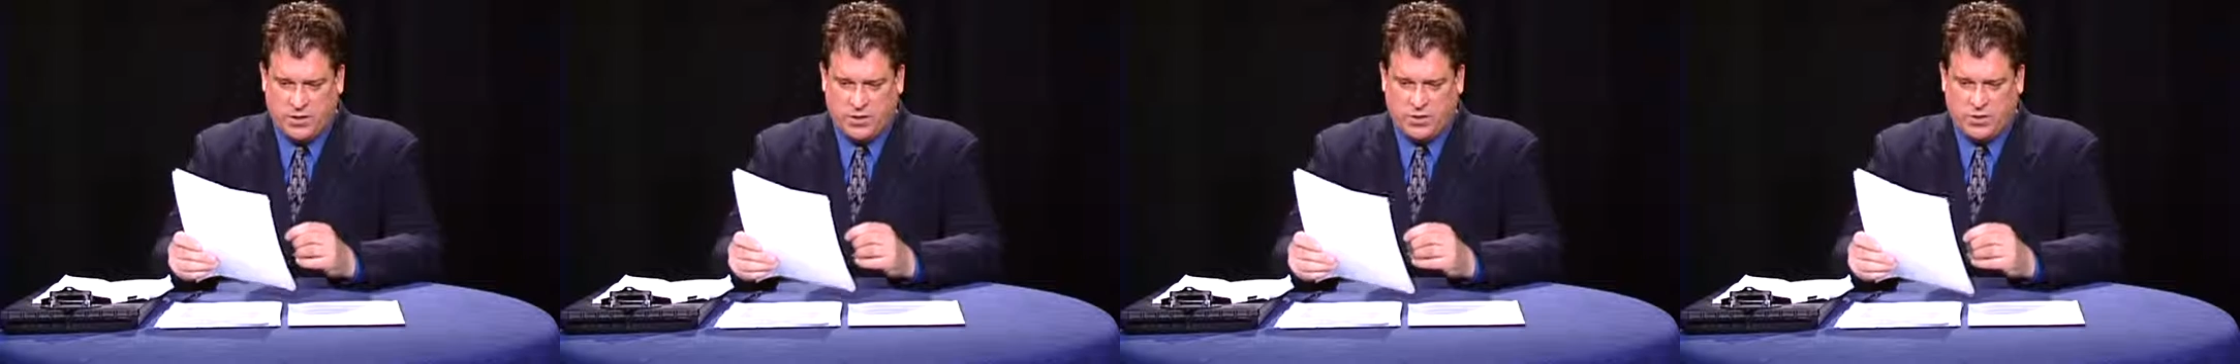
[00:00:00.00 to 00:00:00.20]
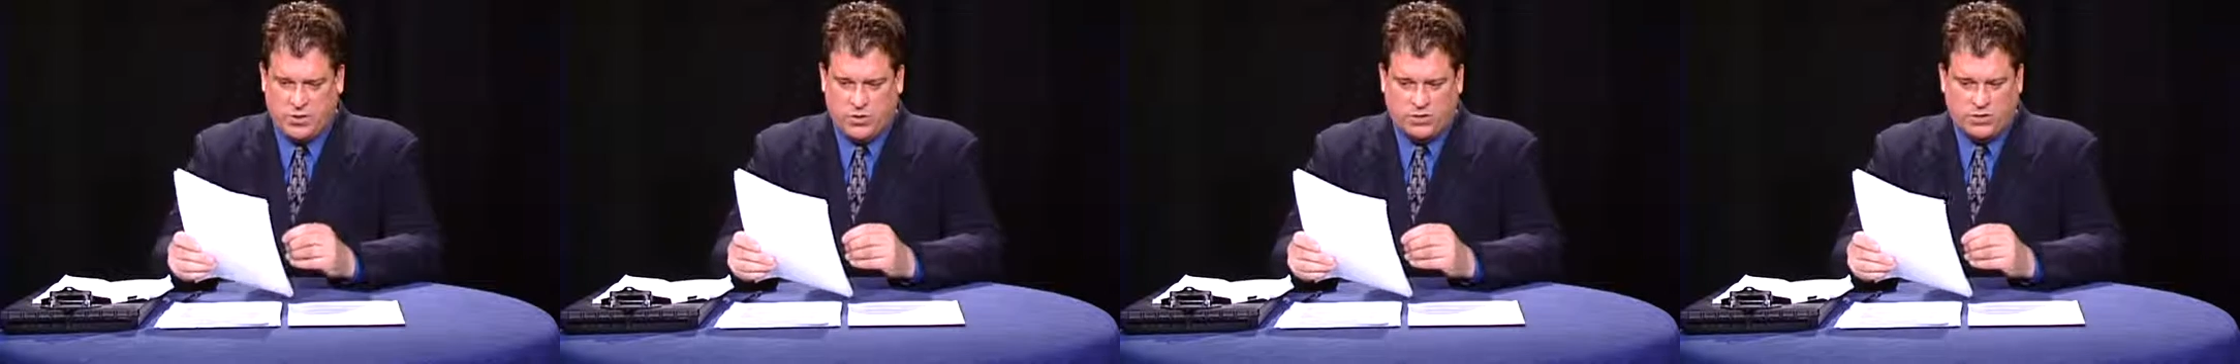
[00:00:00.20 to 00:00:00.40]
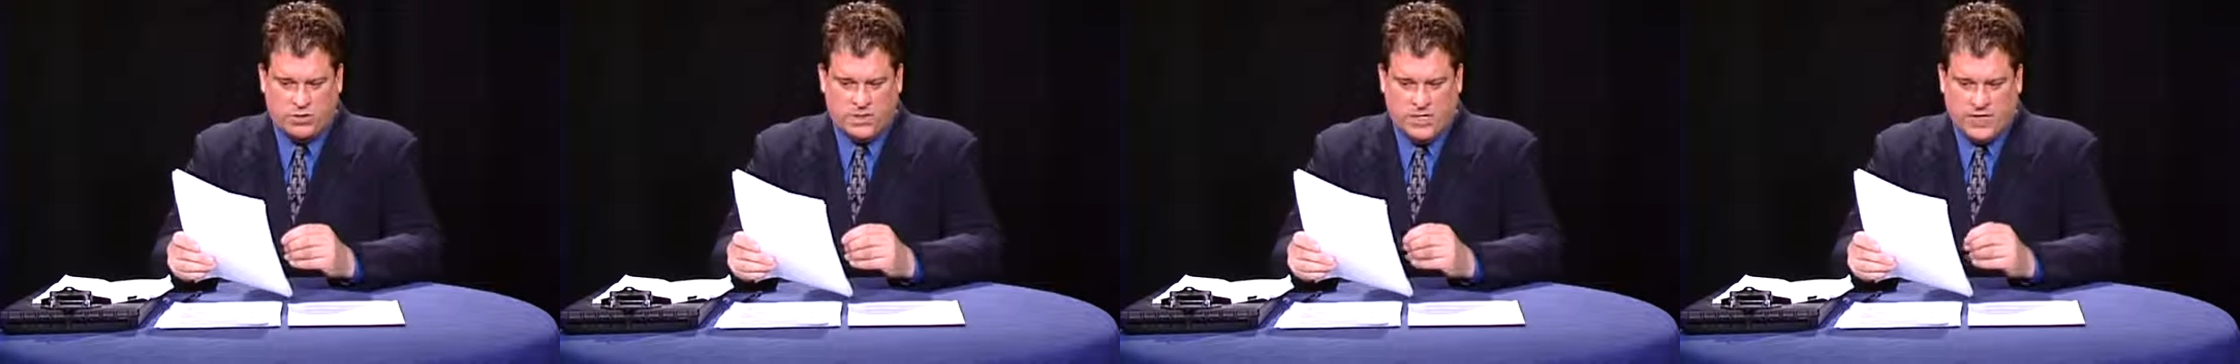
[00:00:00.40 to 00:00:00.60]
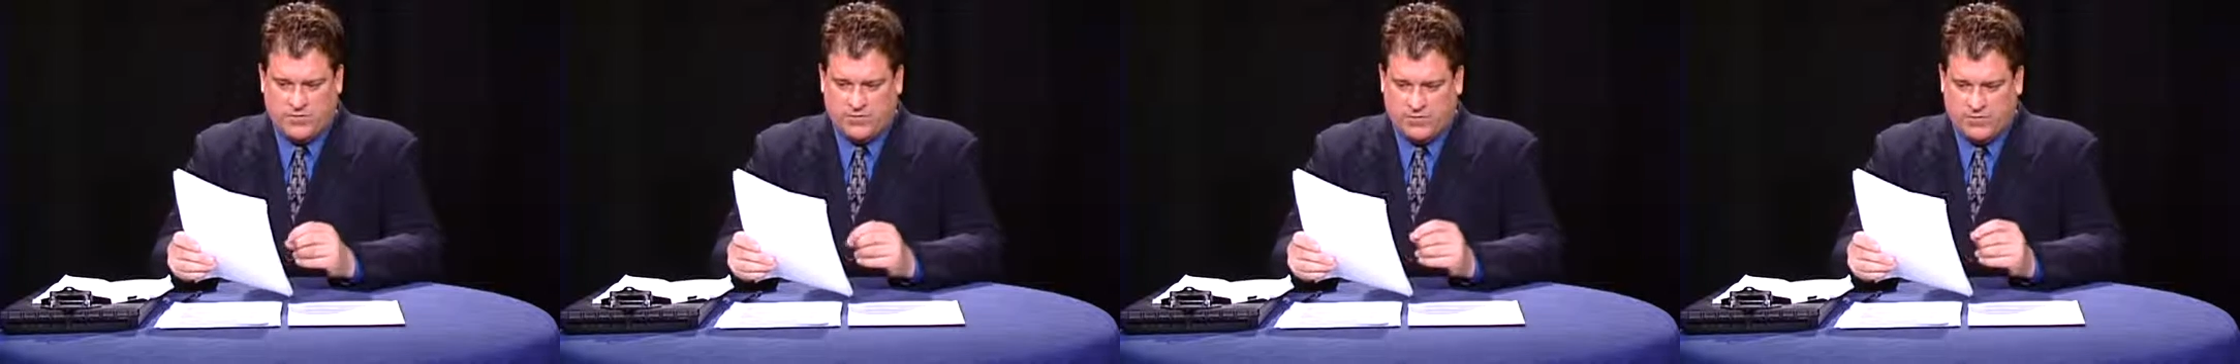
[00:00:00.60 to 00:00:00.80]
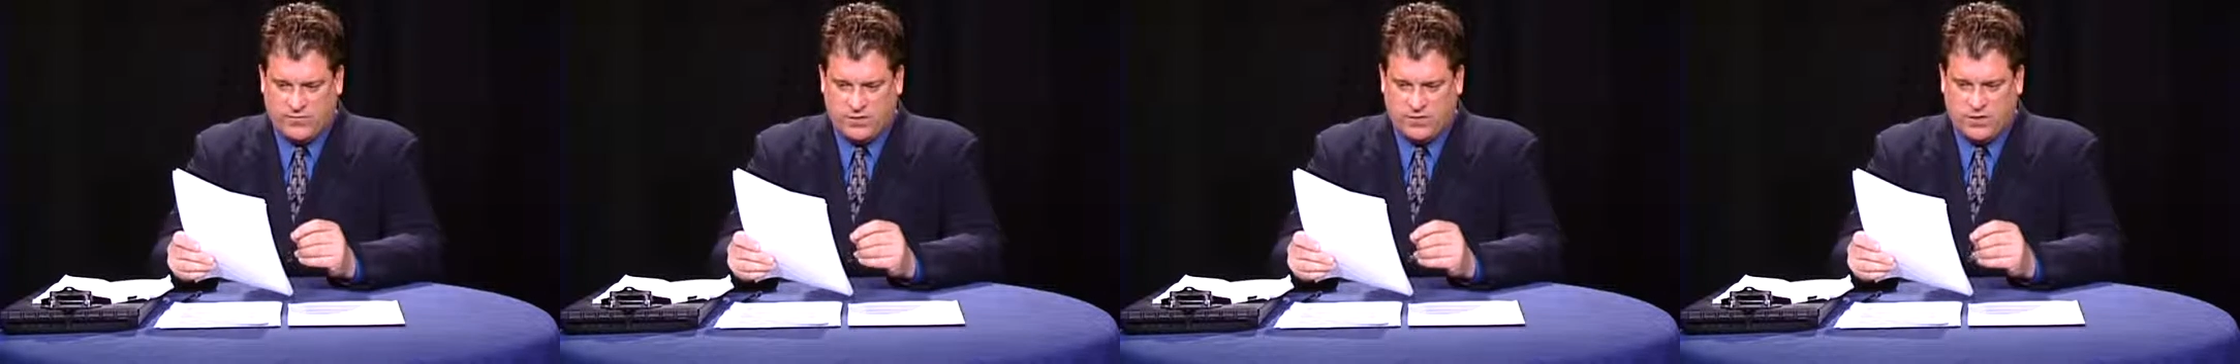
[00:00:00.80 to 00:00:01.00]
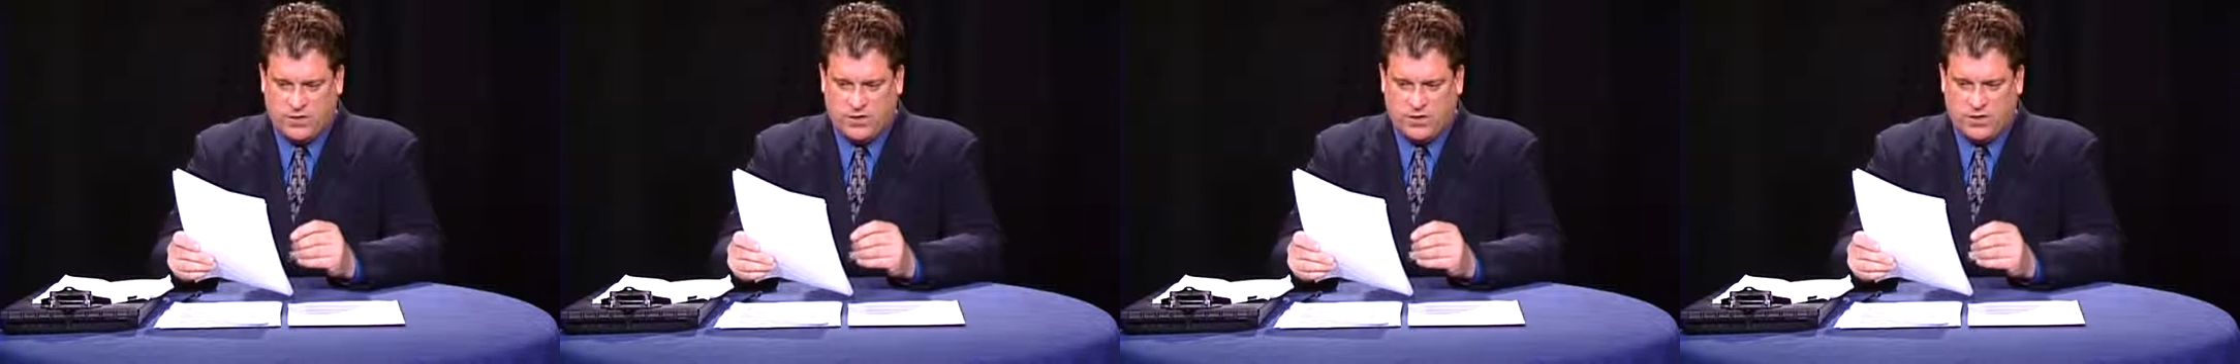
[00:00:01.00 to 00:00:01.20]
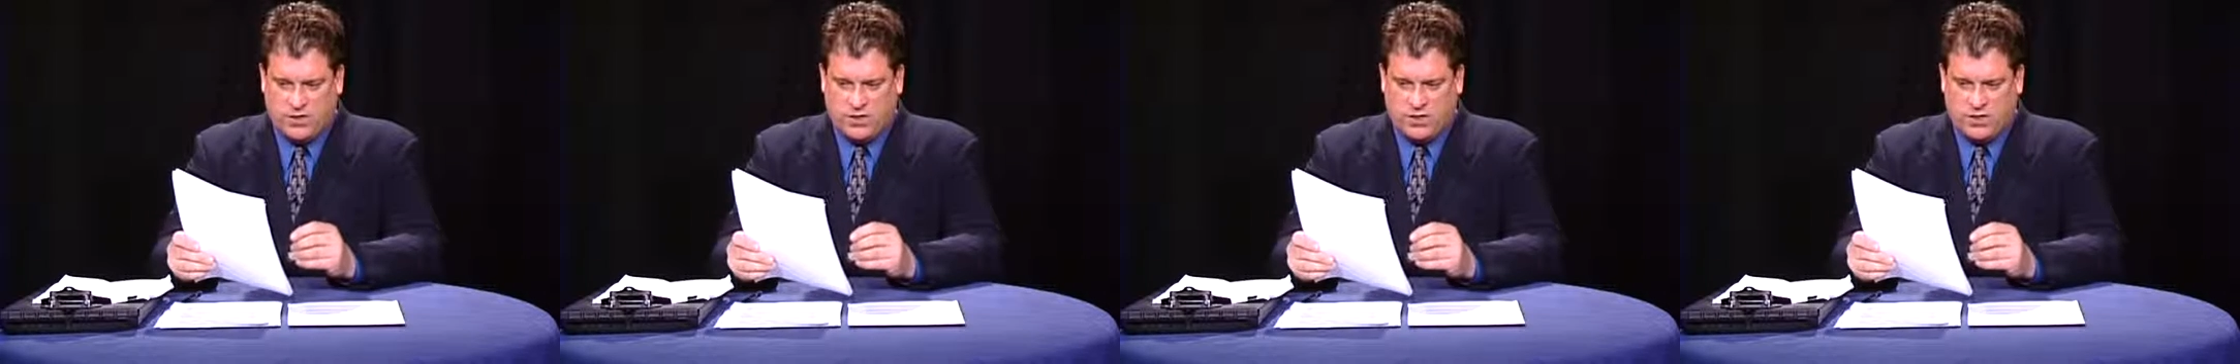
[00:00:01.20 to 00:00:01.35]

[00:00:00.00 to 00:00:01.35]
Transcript: who has never visited their